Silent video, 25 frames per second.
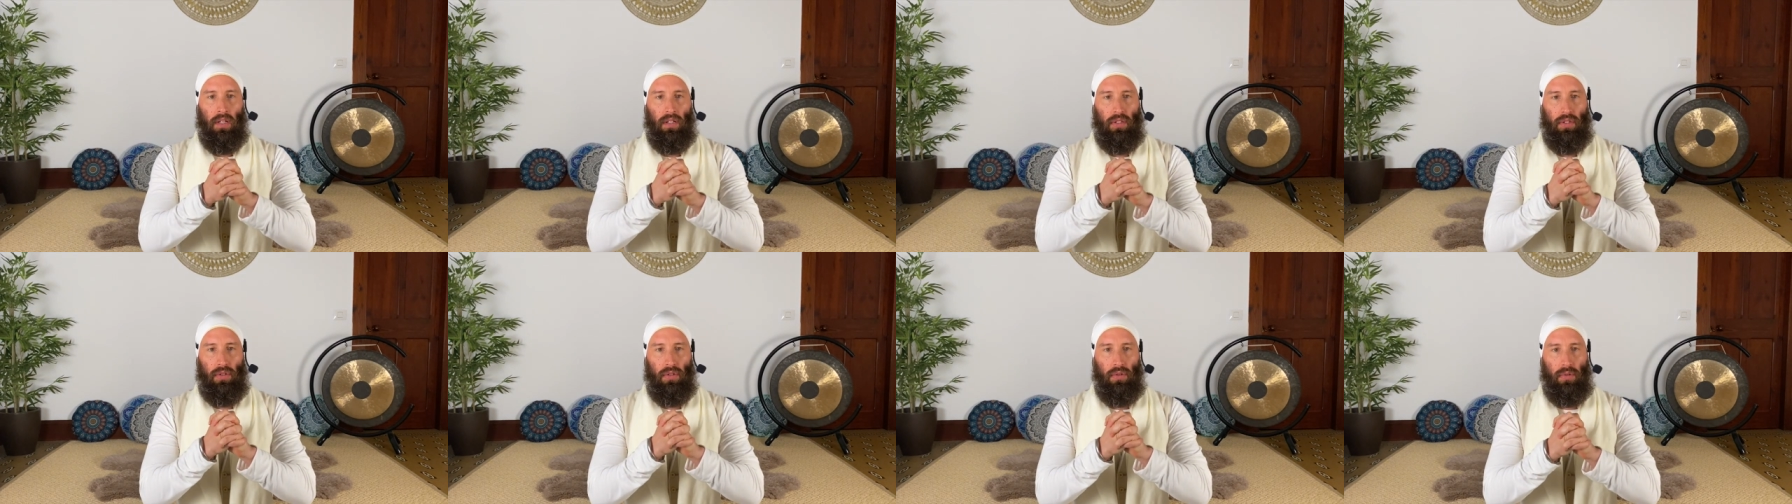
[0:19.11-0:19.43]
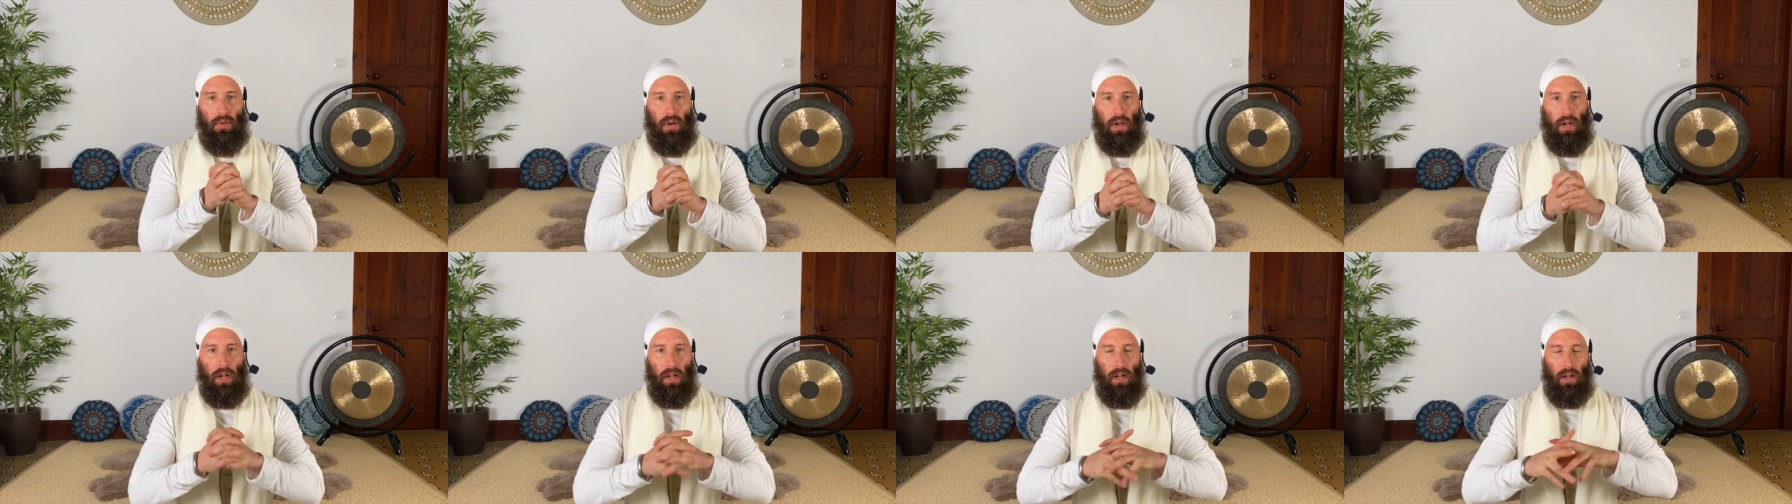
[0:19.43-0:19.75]

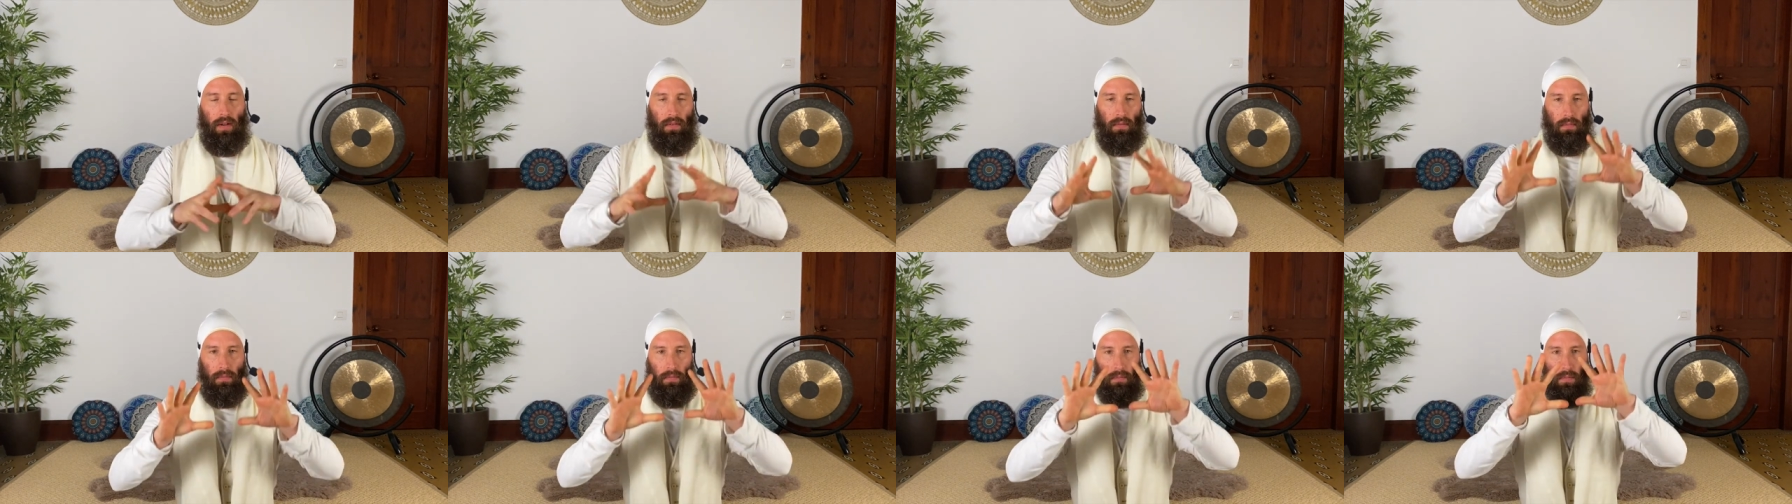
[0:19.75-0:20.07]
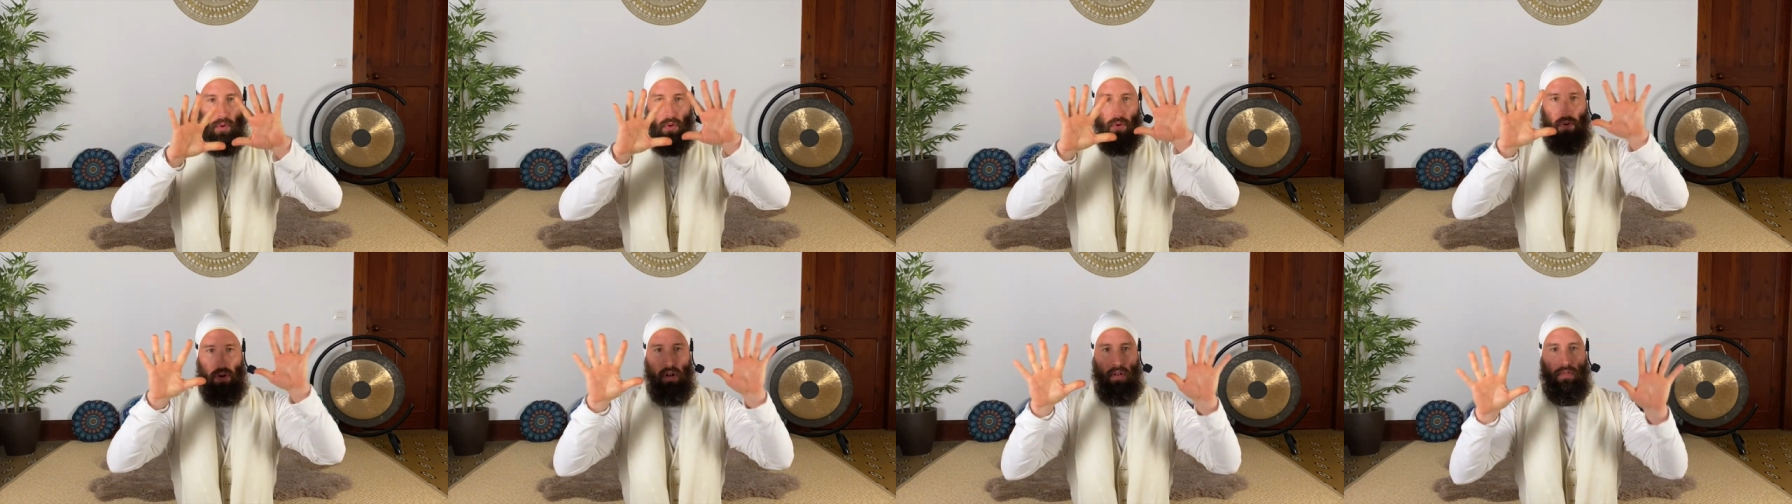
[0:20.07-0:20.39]
to a
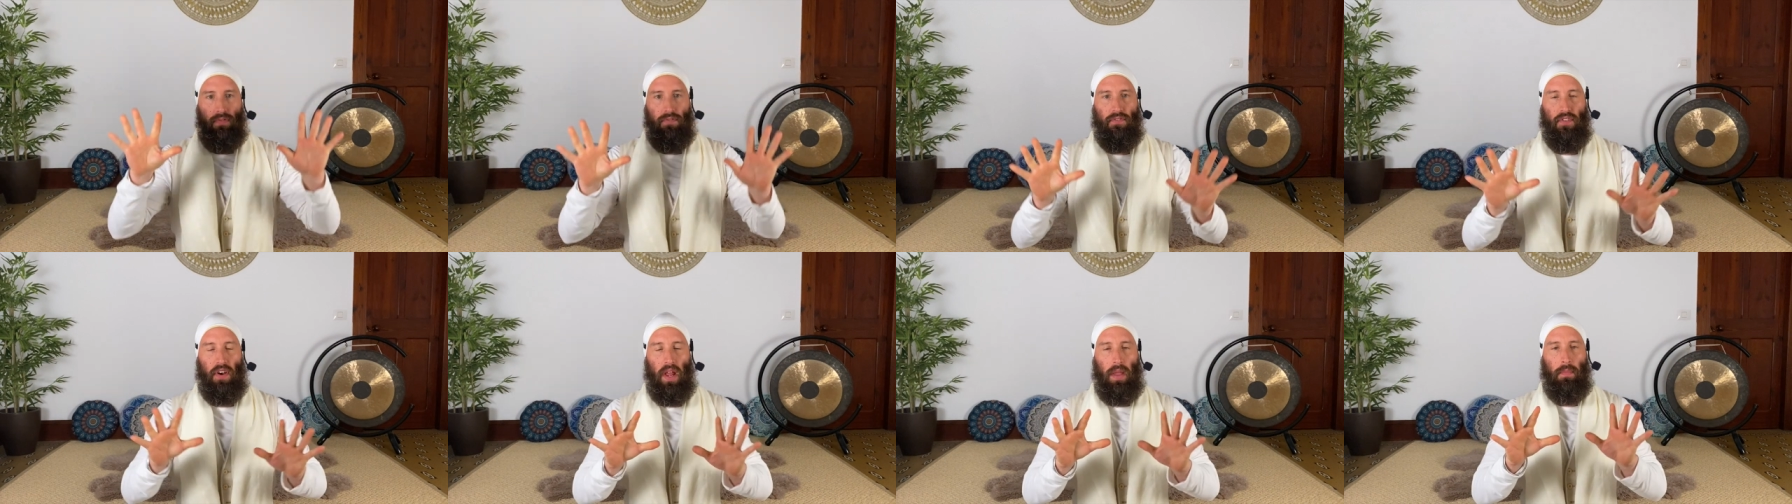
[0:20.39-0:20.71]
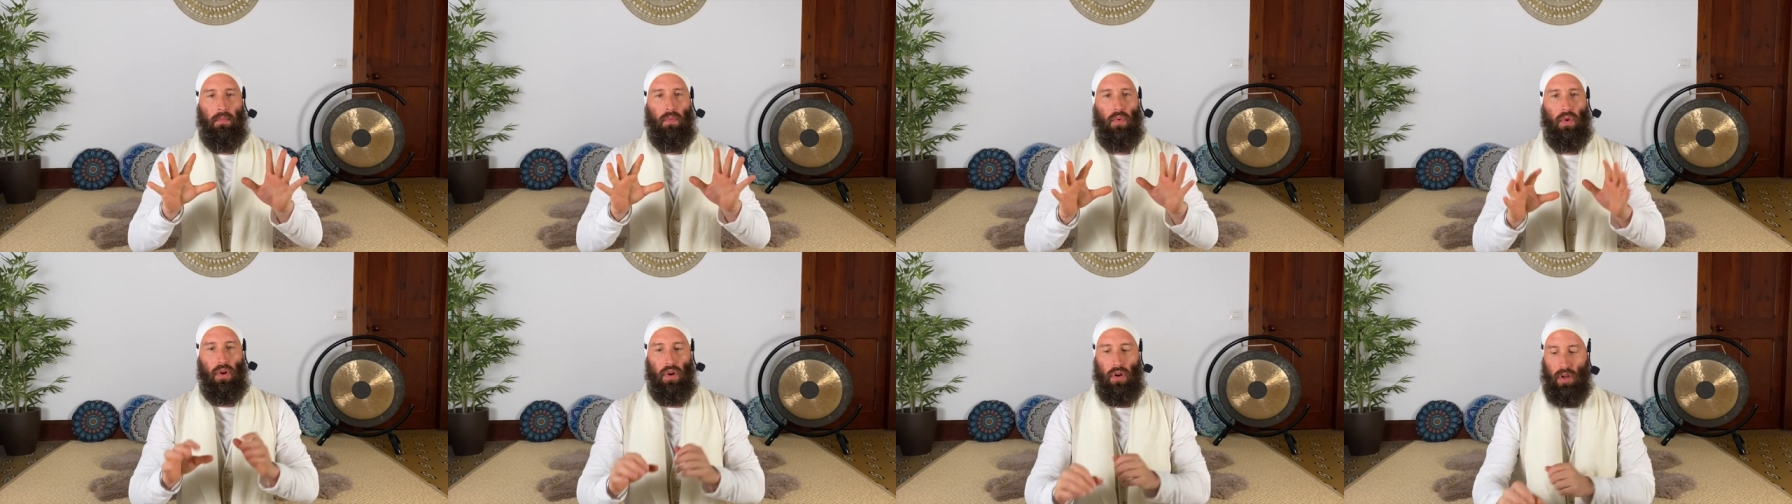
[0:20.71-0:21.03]
moral
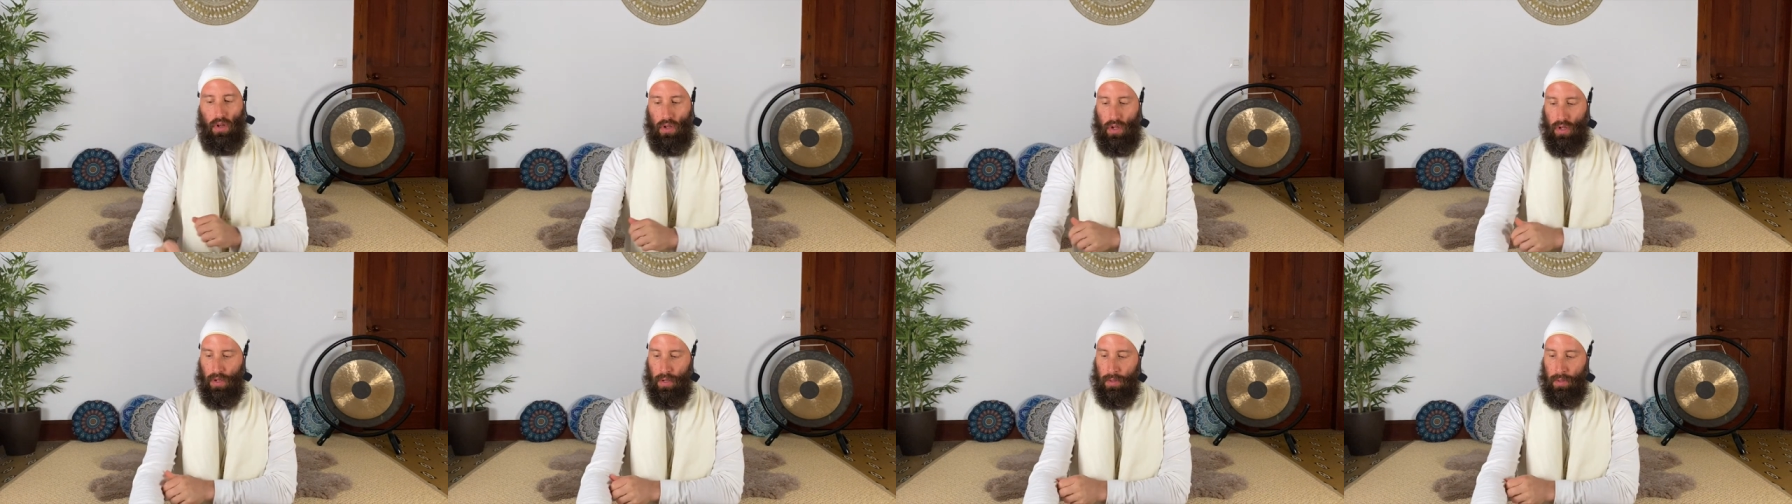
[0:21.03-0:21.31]
framework.